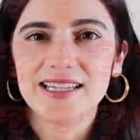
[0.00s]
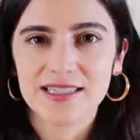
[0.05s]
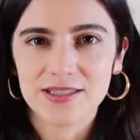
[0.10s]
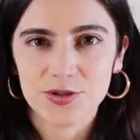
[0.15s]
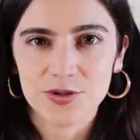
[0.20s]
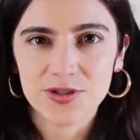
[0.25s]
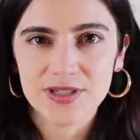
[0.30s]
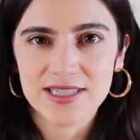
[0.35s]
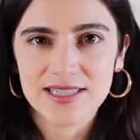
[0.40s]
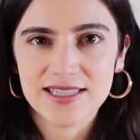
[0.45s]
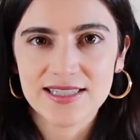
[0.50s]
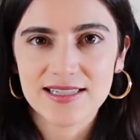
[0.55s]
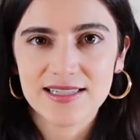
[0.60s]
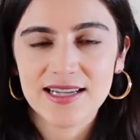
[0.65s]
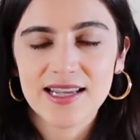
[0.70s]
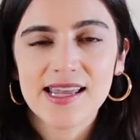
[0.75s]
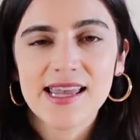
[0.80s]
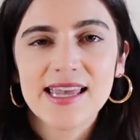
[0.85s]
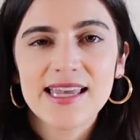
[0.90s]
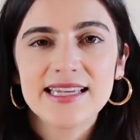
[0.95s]
interest?
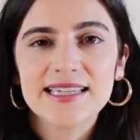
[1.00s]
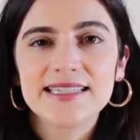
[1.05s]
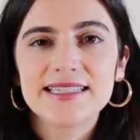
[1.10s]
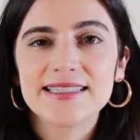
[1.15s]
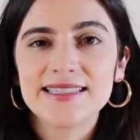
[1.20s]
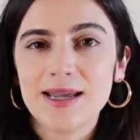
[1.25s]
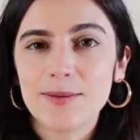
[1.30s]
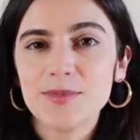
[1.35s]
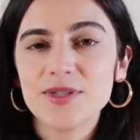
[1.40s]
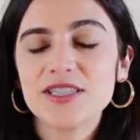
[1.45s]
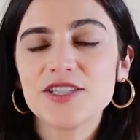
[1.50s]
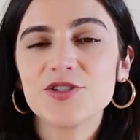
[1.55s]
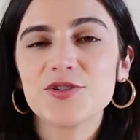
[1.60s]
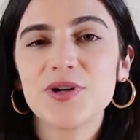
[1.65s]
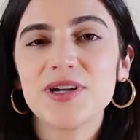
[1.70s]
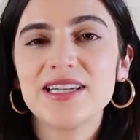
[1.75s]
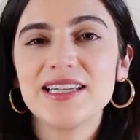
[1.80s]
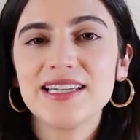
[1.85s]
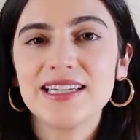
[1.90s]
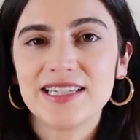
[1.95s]

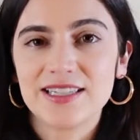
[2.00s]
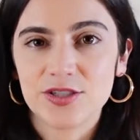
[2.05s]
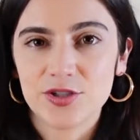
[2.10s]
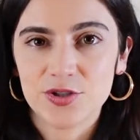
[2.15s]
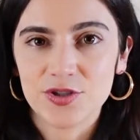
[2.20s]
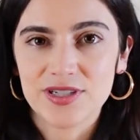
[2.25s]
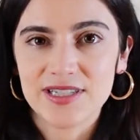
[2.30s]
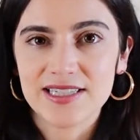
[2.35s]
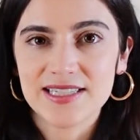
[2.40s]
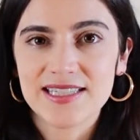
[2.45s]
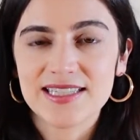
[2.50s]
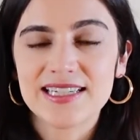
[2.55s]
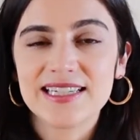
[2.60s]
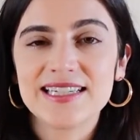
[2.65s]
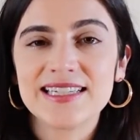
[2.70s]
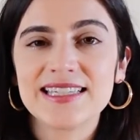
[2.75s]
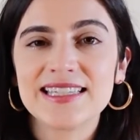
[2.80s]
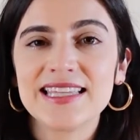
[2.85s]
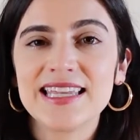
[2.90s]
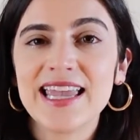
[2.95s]
Demonstrated interest
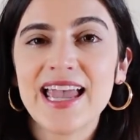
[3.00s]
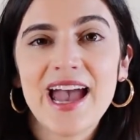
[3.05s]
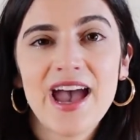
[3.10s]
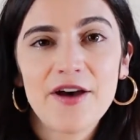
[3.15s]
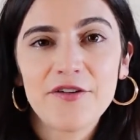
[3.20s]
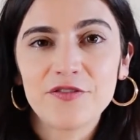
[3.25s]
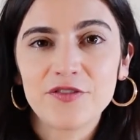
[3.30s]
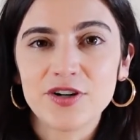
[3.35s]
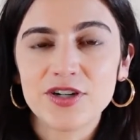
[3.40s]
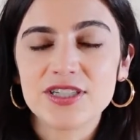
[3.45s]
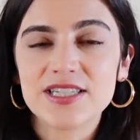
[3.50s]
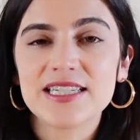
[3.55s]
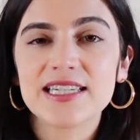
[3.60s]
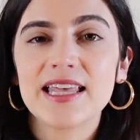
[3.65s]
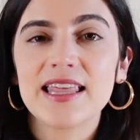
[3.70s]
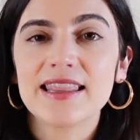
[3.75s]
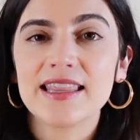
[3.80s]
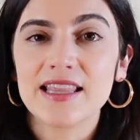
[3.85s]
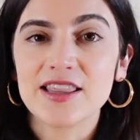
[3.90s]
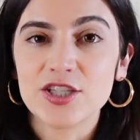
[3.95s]
is the effort
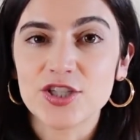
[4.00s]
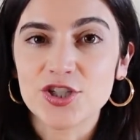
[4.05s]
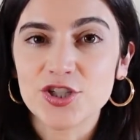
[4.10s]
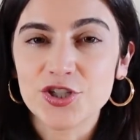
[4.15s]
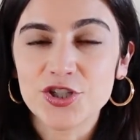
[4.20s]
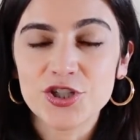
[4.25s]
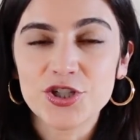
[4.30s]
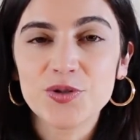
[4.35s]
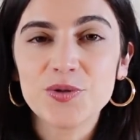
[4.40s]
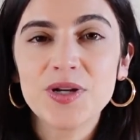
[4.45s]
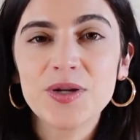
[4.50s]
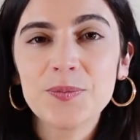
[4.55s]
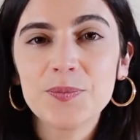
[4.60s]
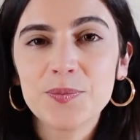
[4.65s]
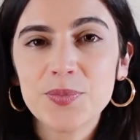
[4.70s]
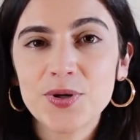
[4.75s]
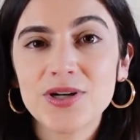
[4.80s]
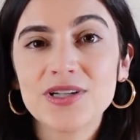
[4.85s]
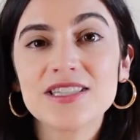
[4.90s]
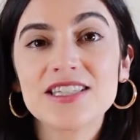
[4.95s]
that the student
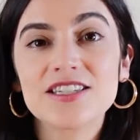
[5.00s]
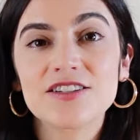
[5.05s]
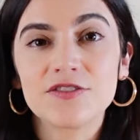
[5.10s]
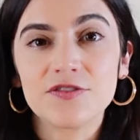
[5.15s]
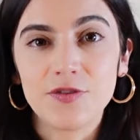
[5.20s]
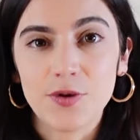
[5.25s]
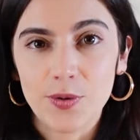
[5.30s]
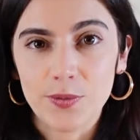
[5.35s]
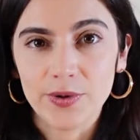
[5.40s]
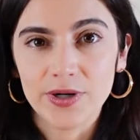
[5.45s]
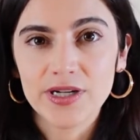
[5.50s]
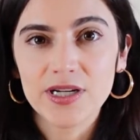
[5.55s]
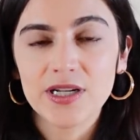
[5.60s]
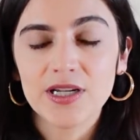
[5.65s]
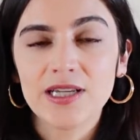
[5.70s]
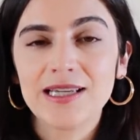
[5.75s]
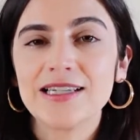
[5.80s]
puts forward